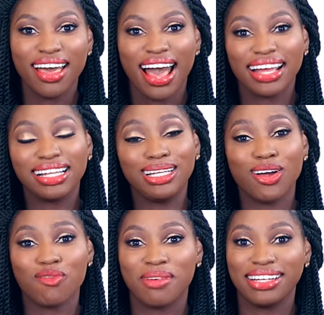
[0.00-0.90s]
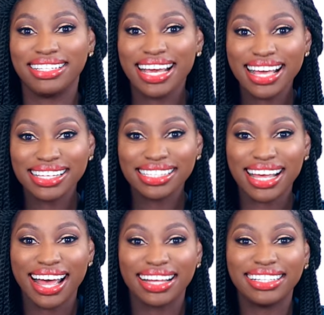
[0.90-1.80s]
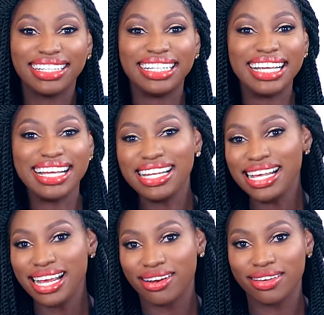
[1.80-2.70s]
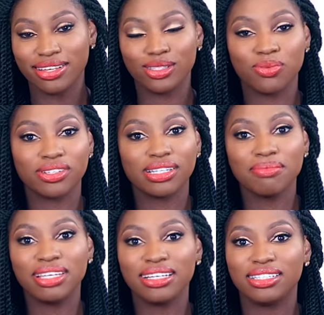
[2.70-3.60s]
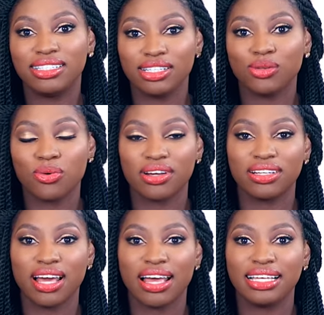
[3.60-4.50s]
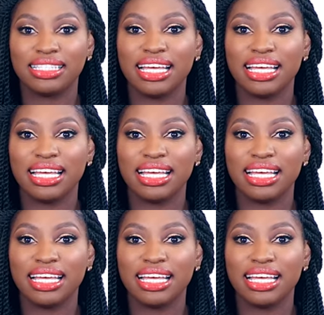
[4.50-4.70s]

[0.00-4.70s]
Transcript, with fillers: I clean off my desk, I clean any areas where something is disorganized,